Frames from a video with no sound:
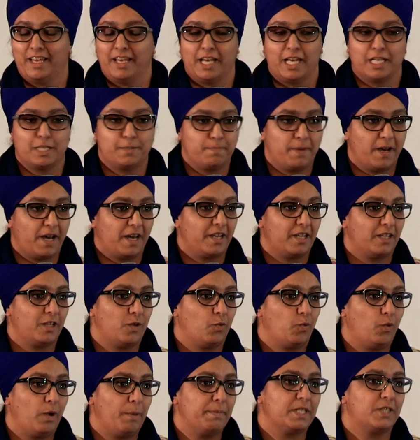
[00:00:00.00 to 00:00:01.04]
as part of the
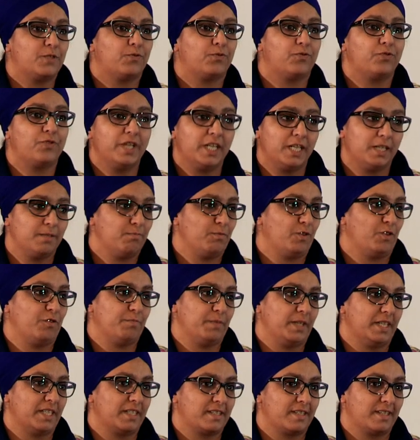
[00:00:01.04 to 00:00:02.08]
women's freedom
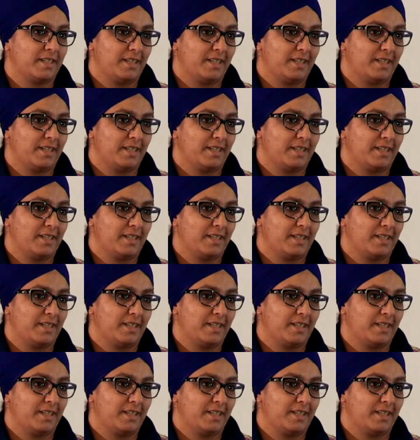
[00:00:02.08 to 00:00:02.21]
movement.